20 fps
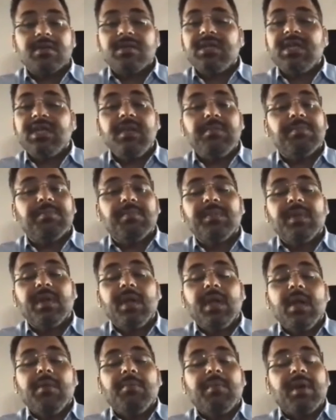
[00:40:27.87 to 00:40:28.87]
It's not
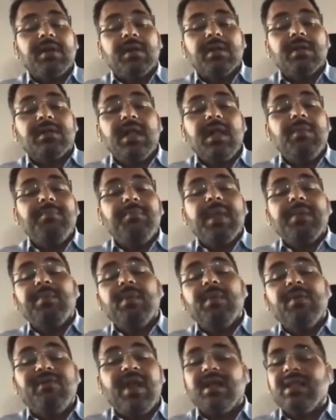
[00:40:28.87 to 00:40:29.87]
cheap, but
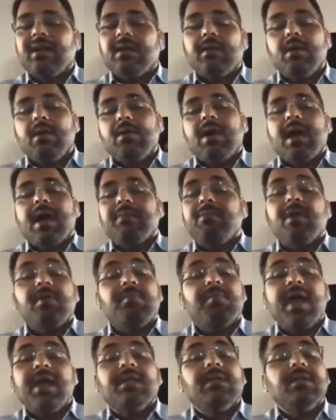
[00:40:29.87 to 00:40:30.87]
still people felt that,
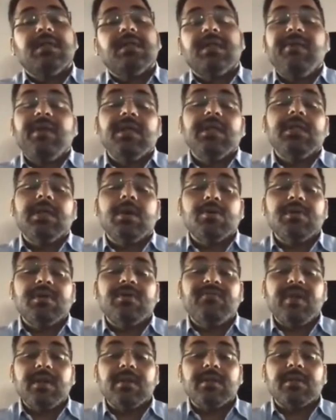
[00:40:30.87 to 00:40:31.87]
oh, I'm not buying
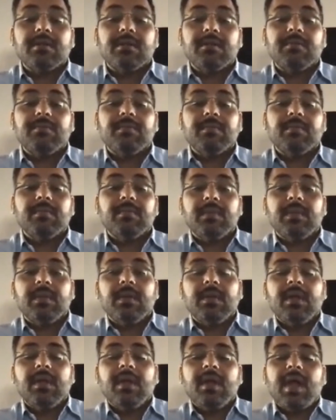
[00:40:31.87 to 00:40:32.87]
the 17,000 ones.
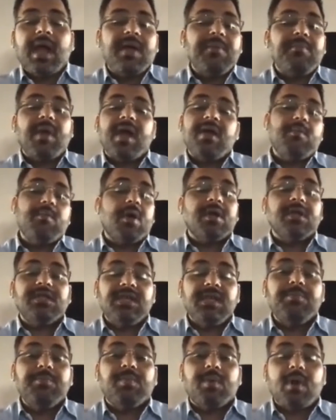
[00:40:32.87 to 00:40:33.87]

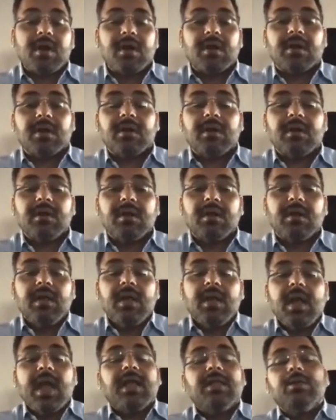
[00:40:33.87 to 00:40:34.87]
I bought a cheap
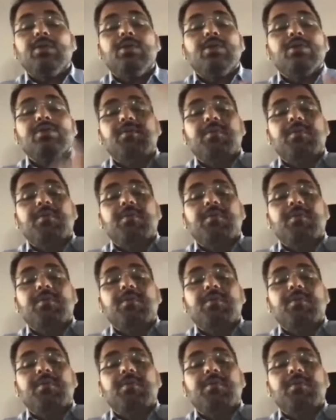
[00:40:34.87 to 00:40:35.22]
product.